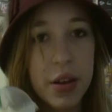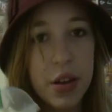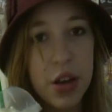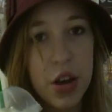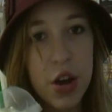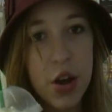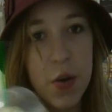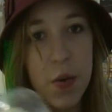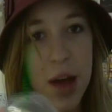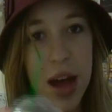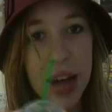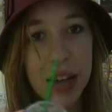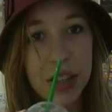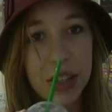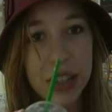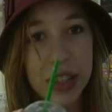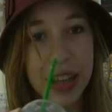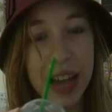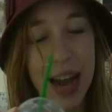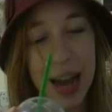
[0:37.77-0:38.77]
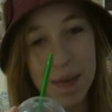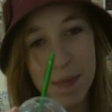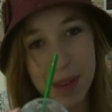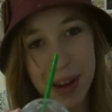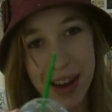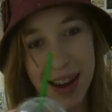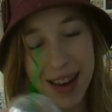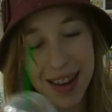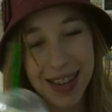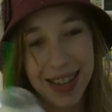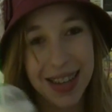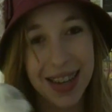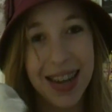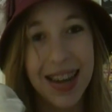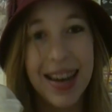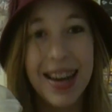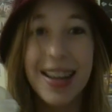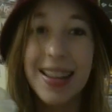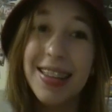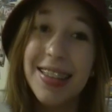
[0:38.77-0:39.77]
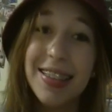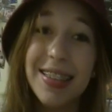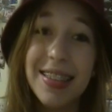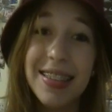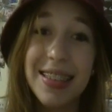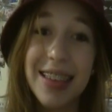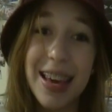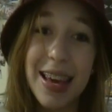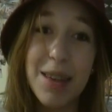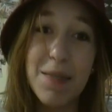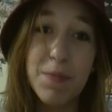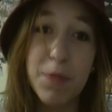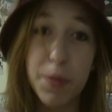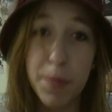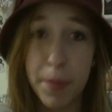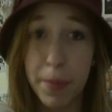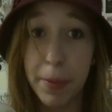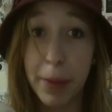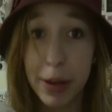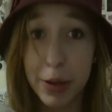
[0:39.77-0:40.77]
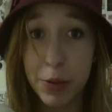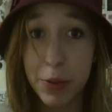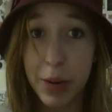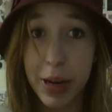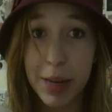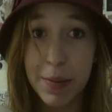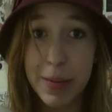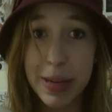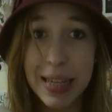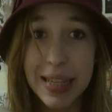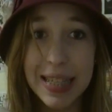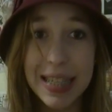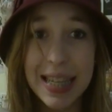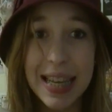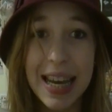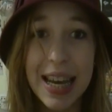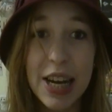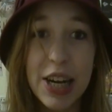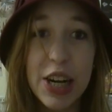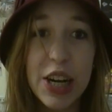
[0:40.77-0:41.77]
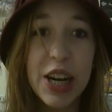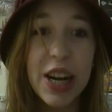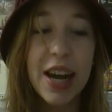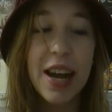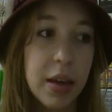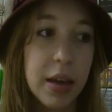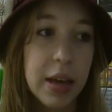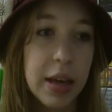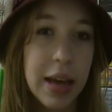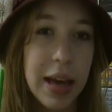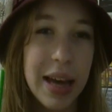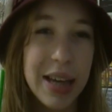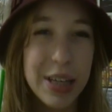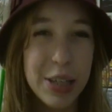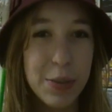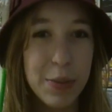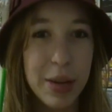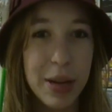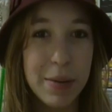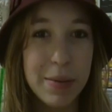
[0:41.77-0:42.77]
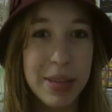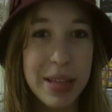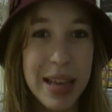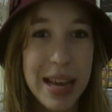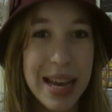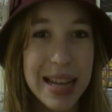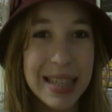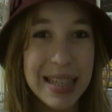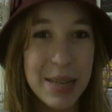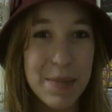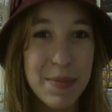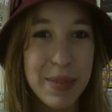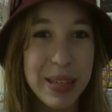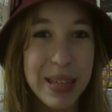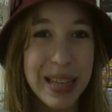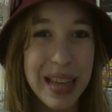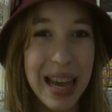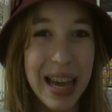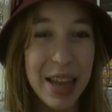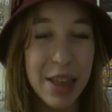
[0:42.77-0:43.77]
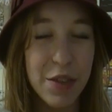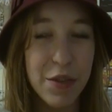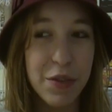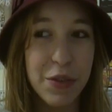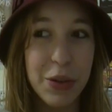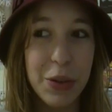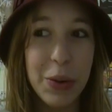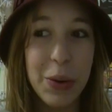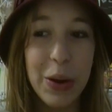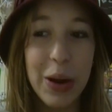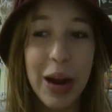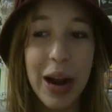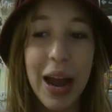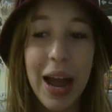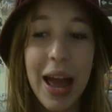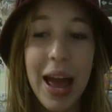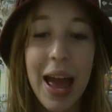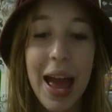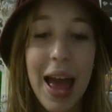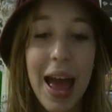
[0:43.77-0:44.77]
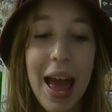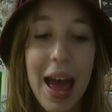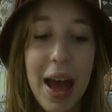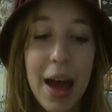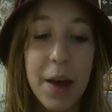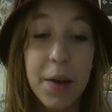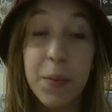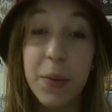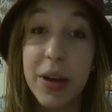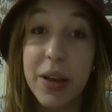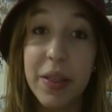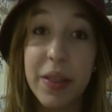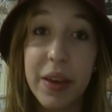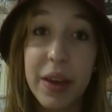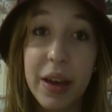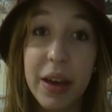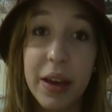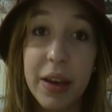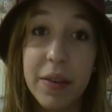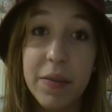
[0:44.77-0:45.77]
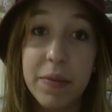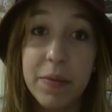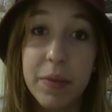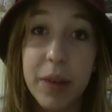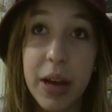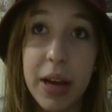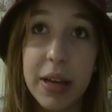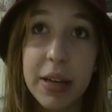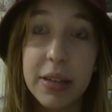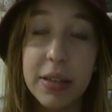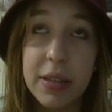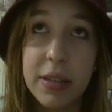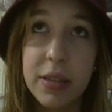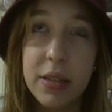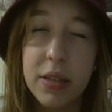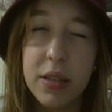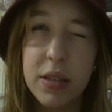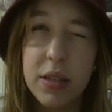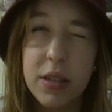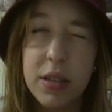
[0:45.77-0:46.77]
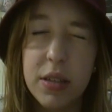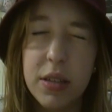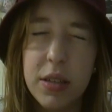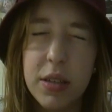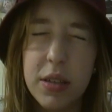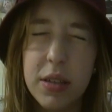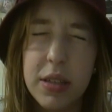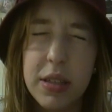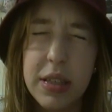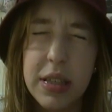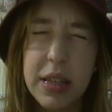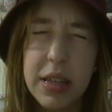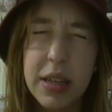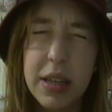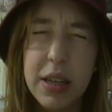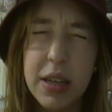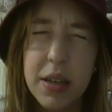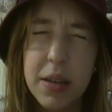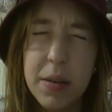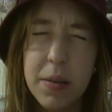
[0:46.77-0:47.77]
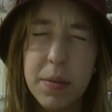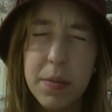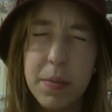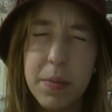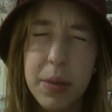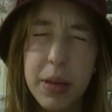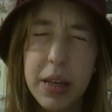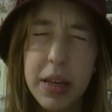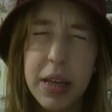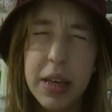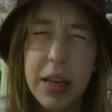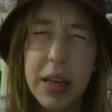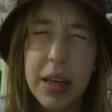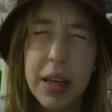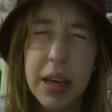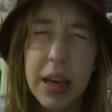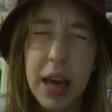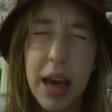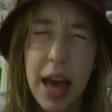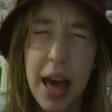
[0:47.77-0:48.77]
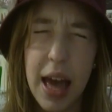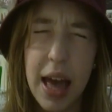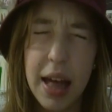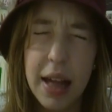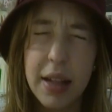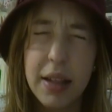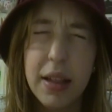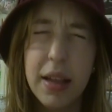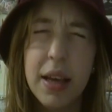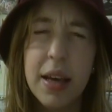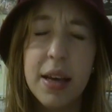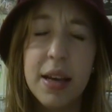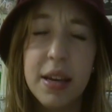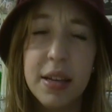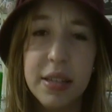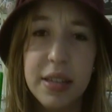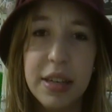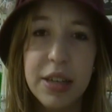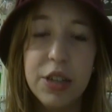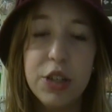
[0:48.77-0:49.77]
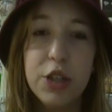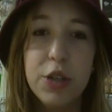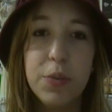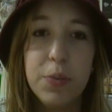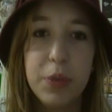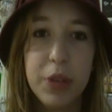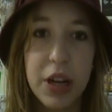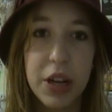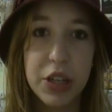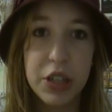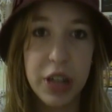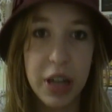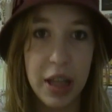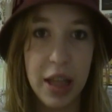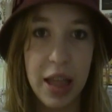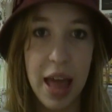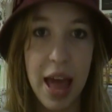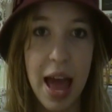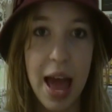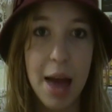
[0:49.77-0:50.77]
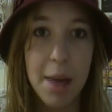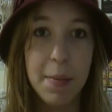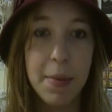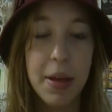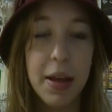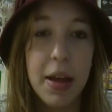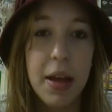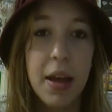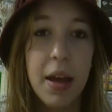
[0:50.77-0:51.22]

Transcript: No, actually I'm not. This is Kim from about 20 minutes later. I just went up to the Anson building 8th floor where the DPL, Digital Production Lab,